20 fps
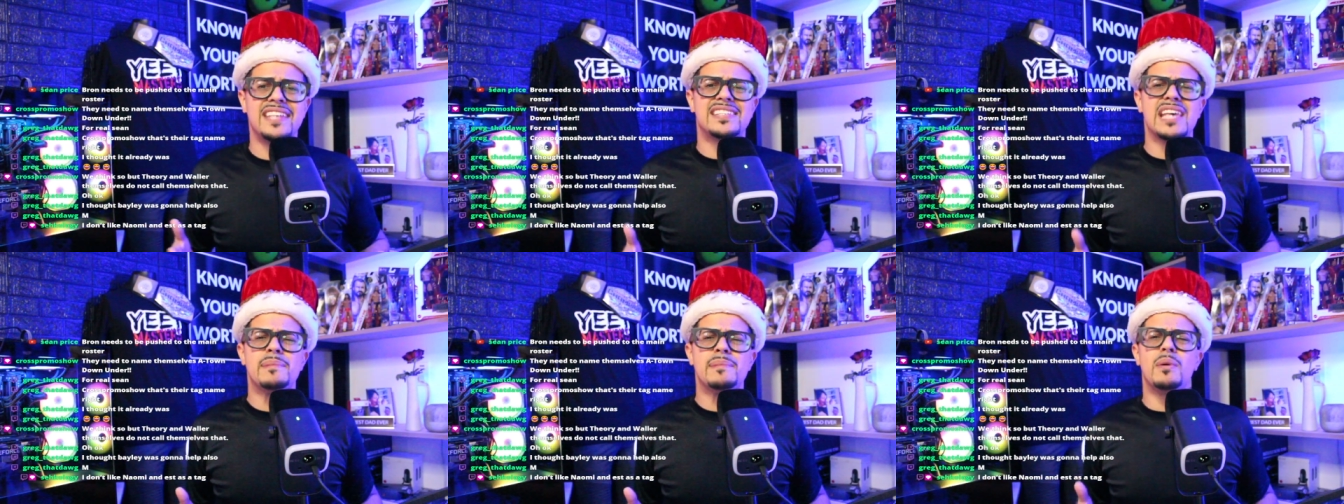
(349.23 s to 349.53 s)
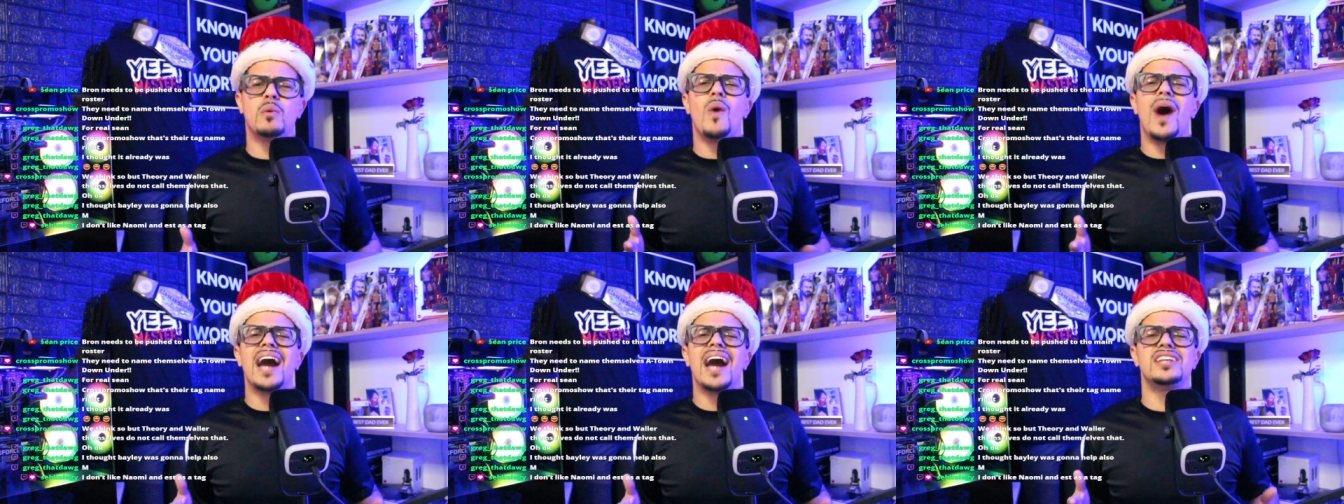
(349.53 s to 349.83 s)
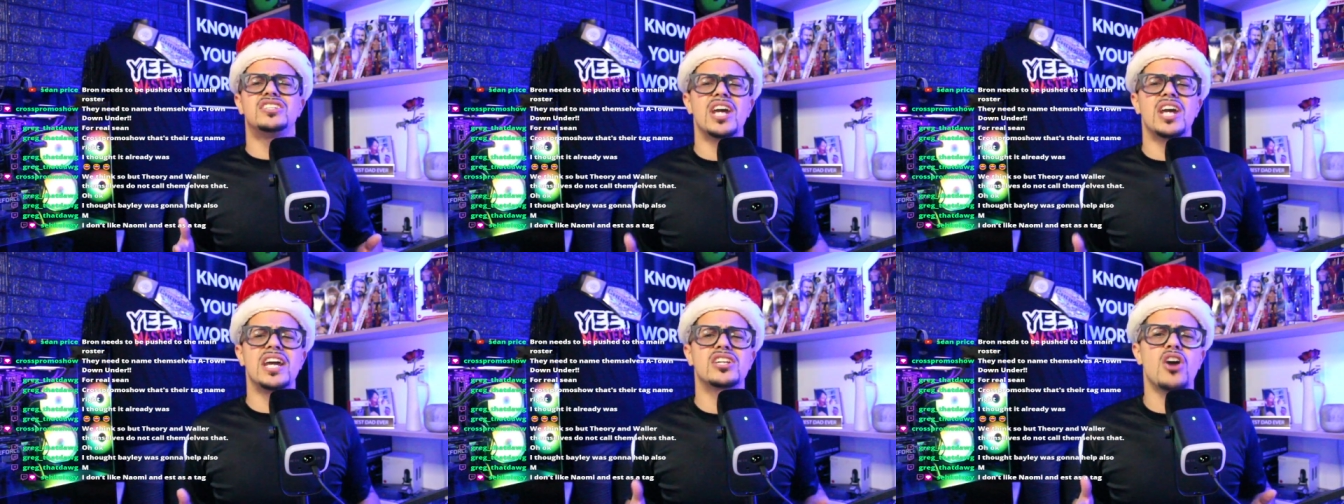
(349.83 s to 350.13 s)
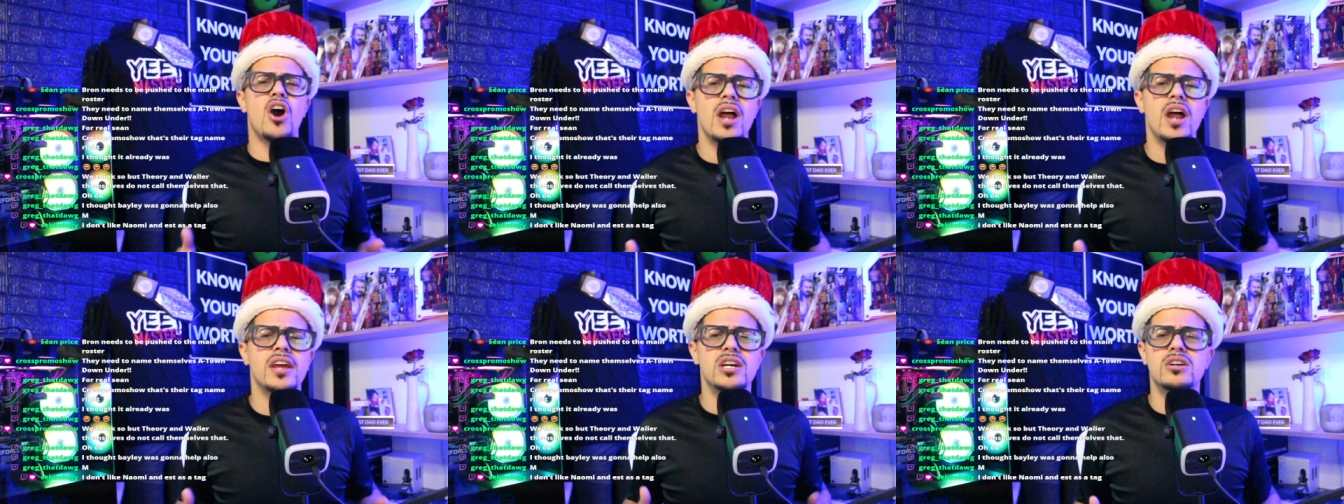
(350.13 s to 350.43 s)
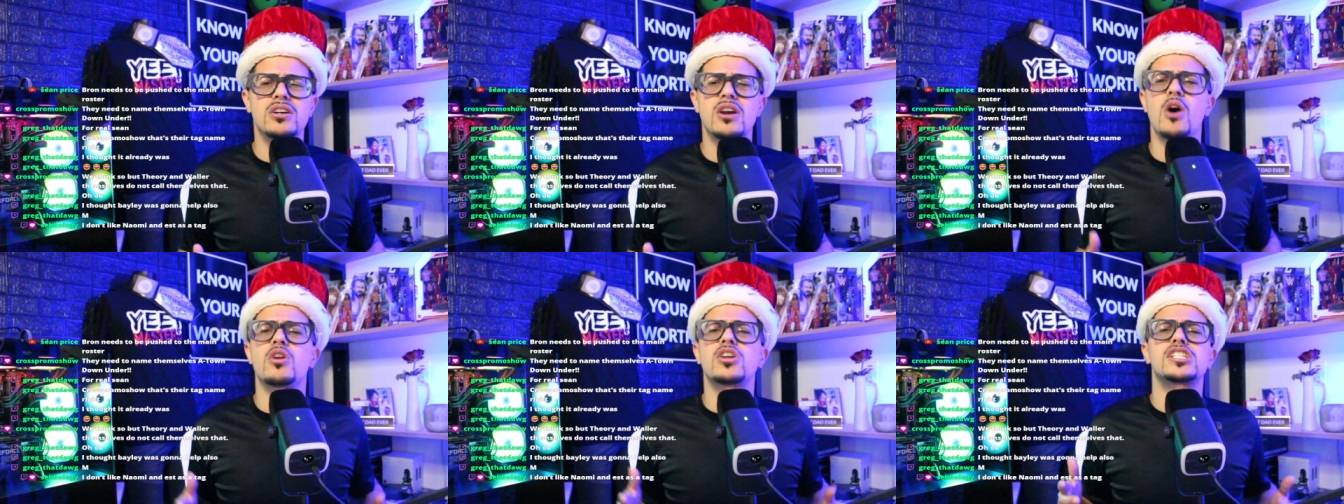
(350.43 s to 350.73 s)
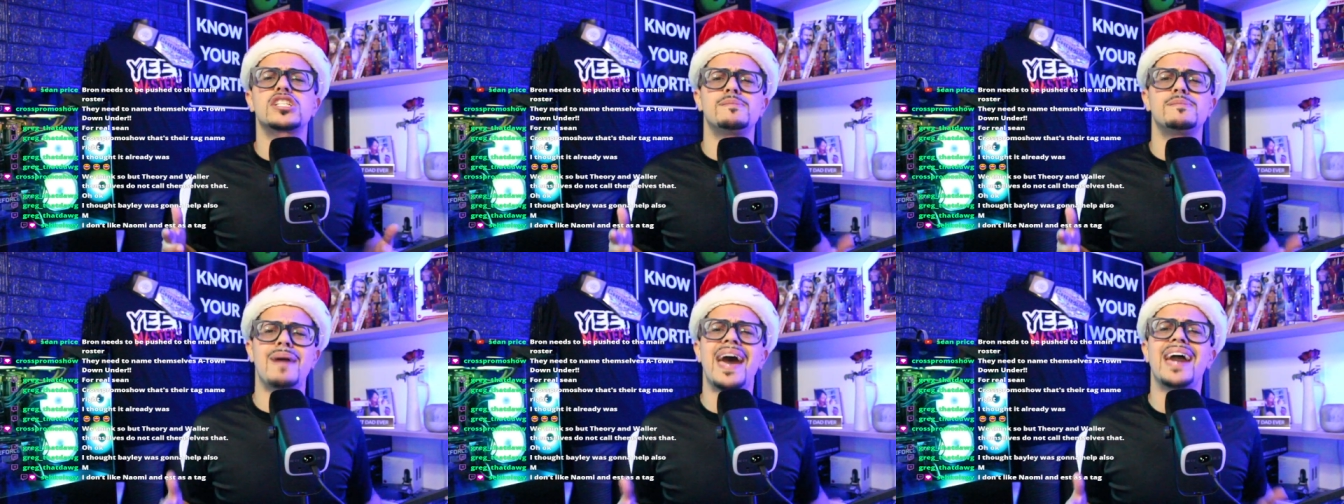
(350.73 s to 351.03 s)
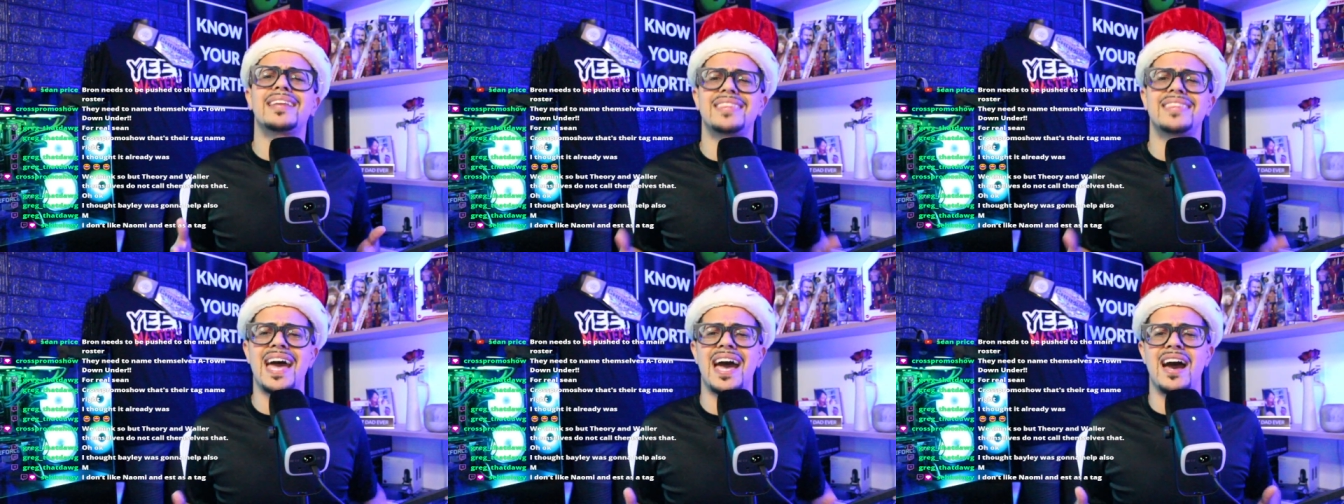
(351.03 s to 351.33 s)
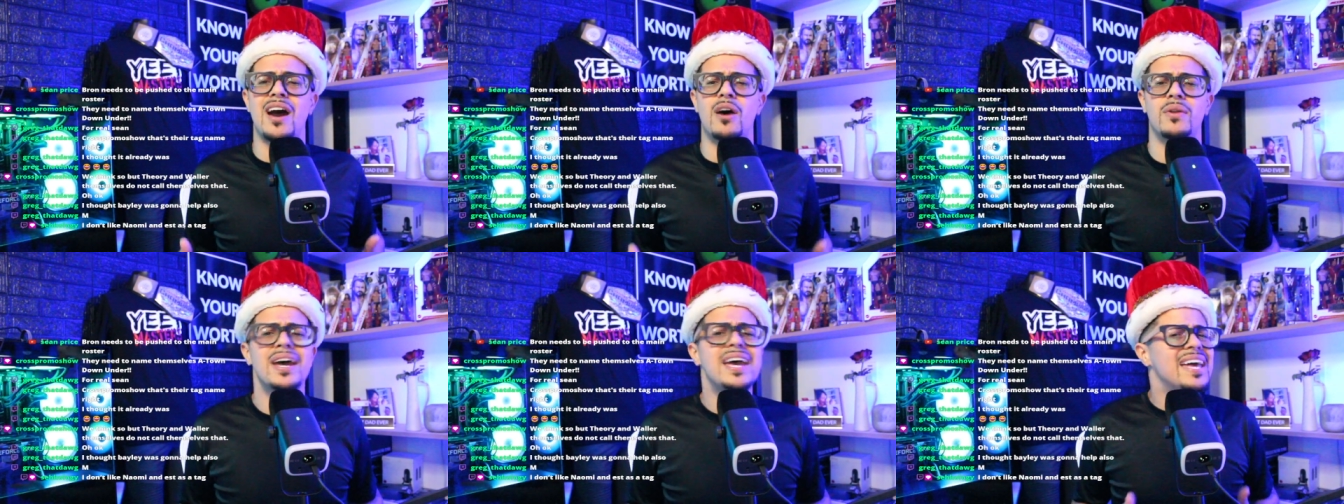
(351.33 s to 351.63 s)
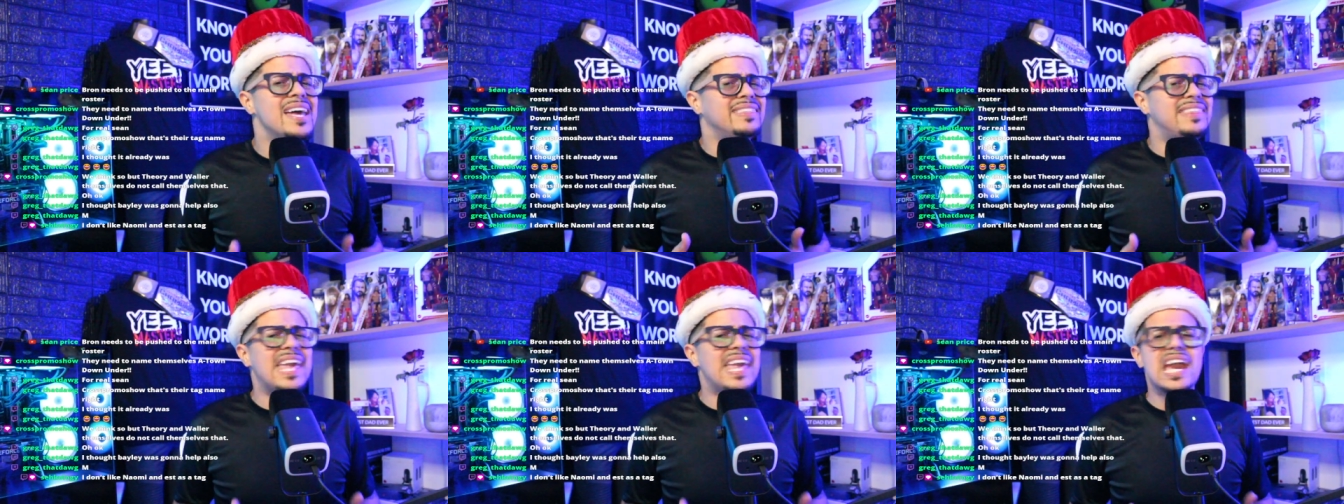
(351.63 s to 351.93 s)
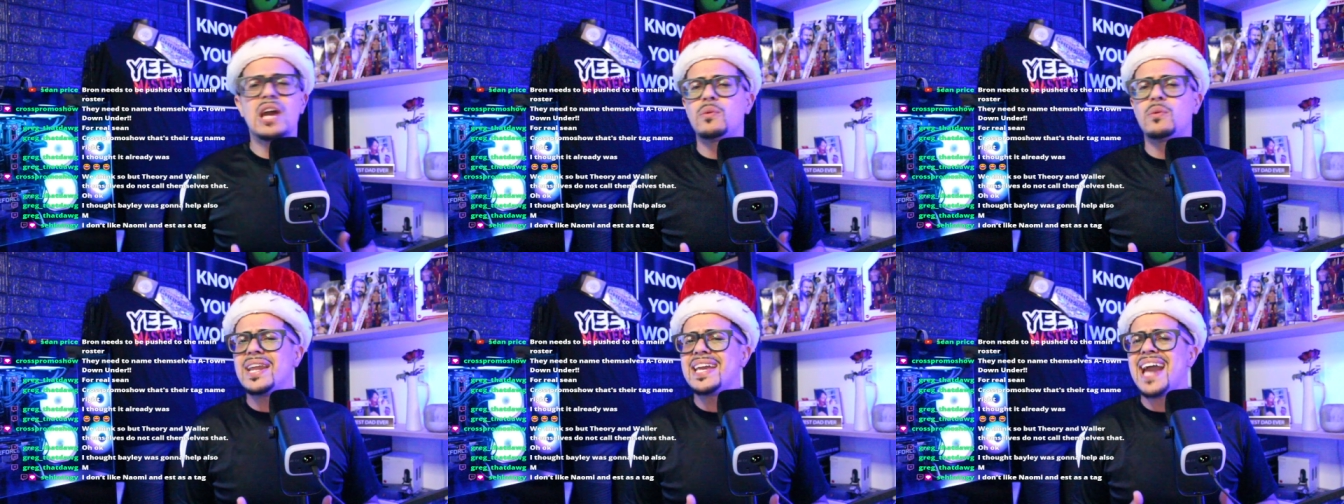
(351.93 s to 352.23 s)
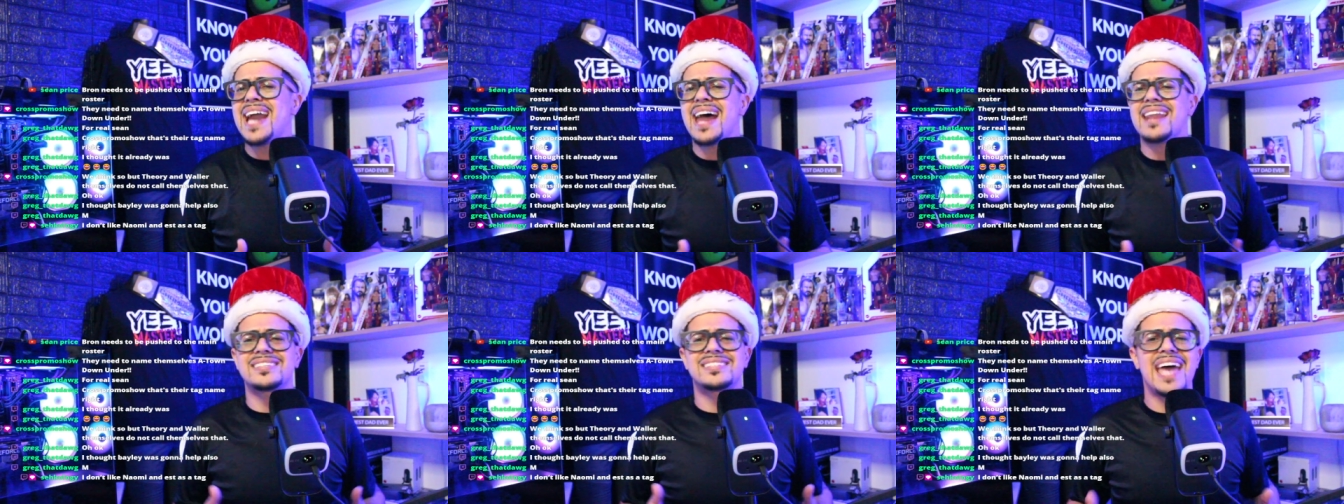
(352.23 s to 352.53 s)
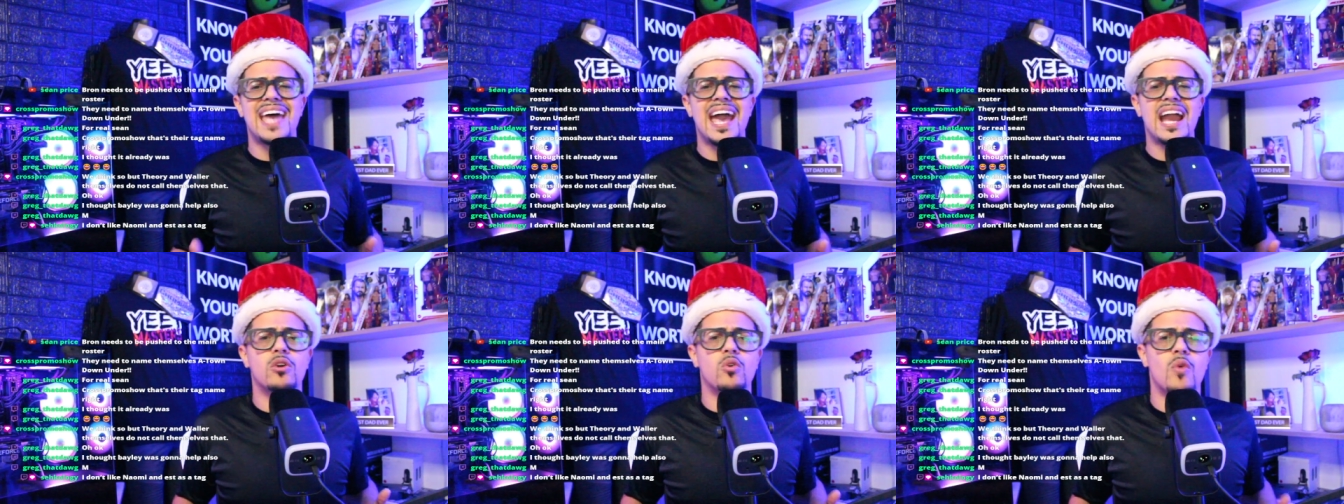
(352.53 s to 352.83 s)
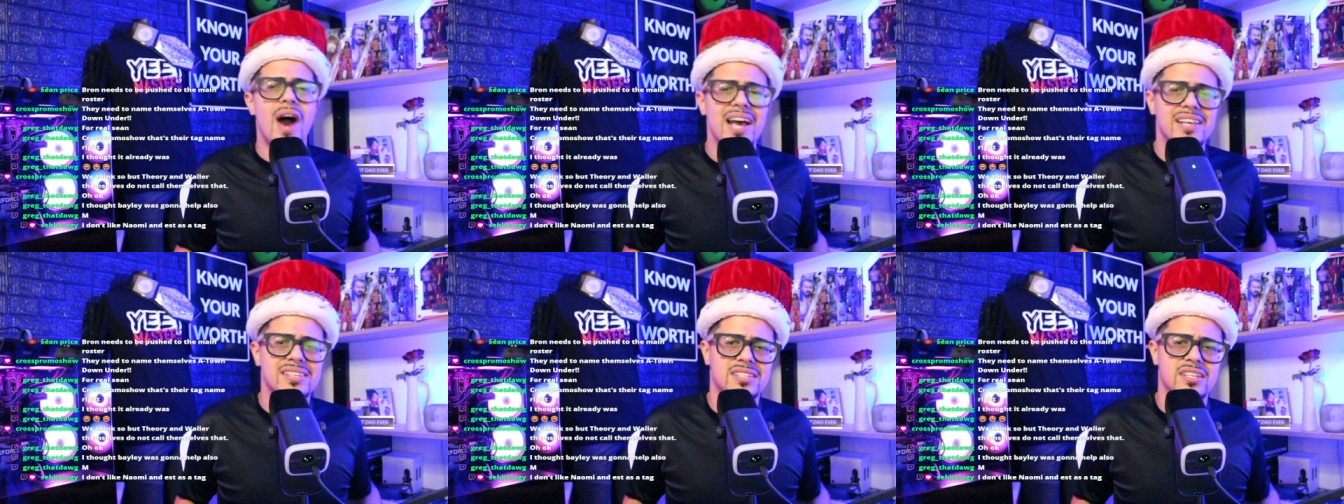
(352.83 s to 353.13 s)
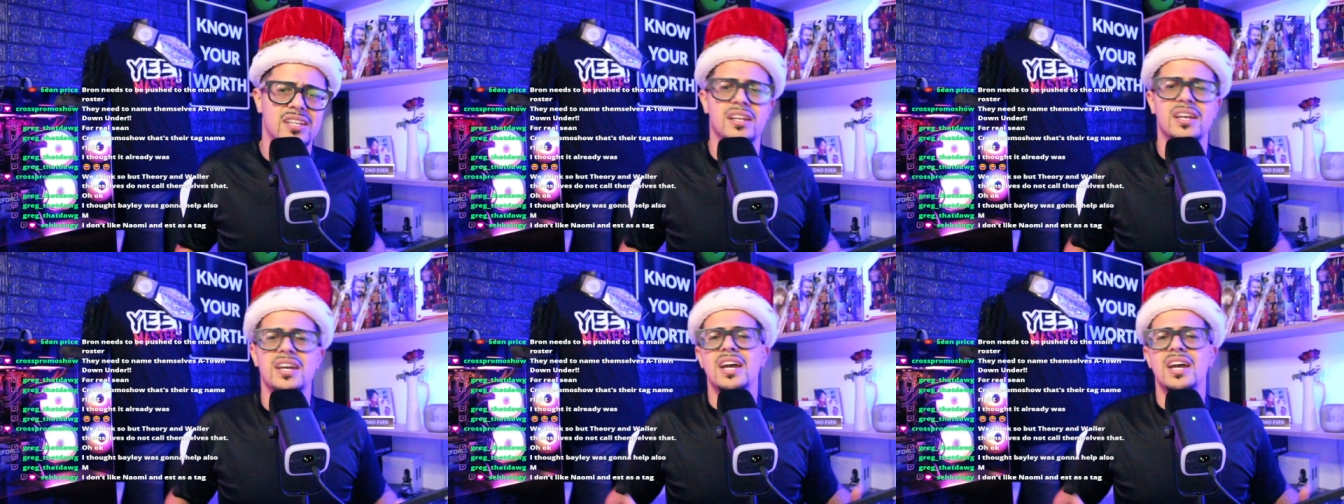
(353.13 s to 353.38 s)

but why Jade Cargill go to SmackDown? They already got a stacked roster.